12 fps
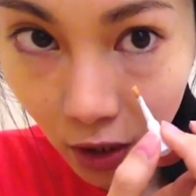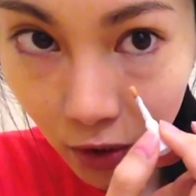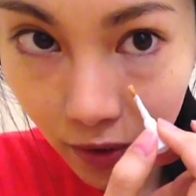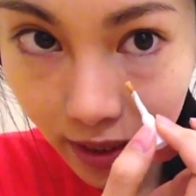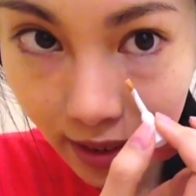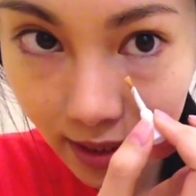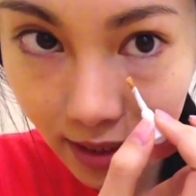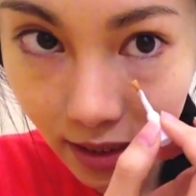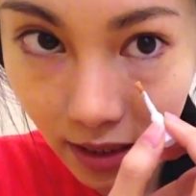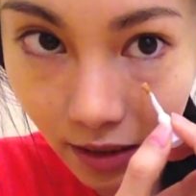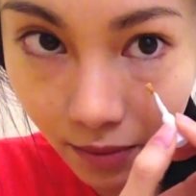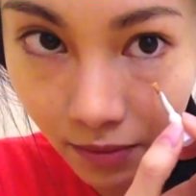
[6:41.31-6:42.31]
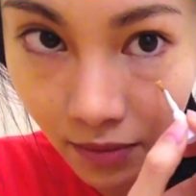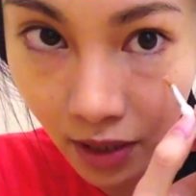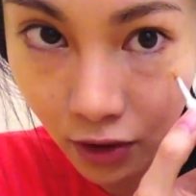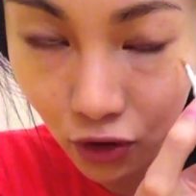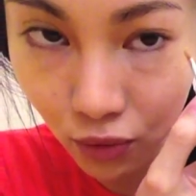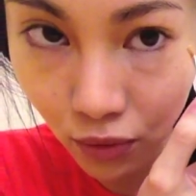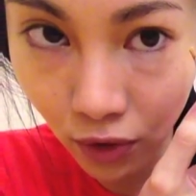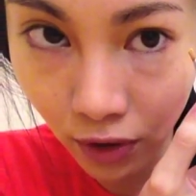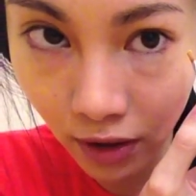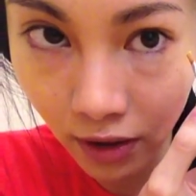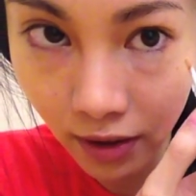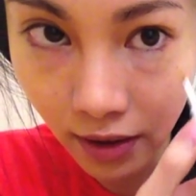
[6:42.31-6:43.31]
you can see it much
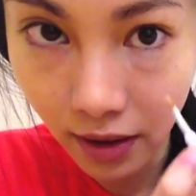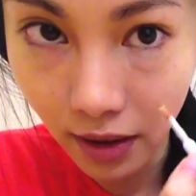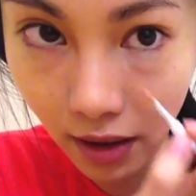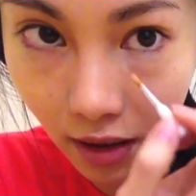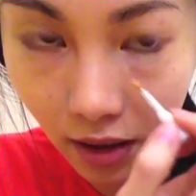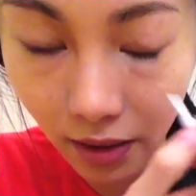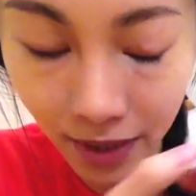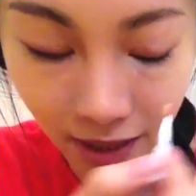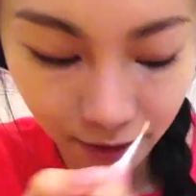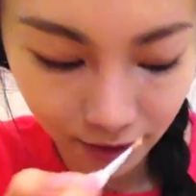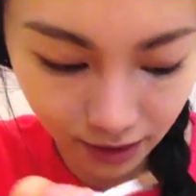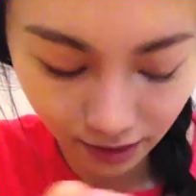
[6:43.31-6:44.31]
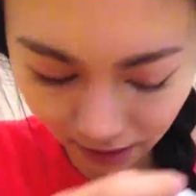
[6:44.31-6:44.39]
more apparent.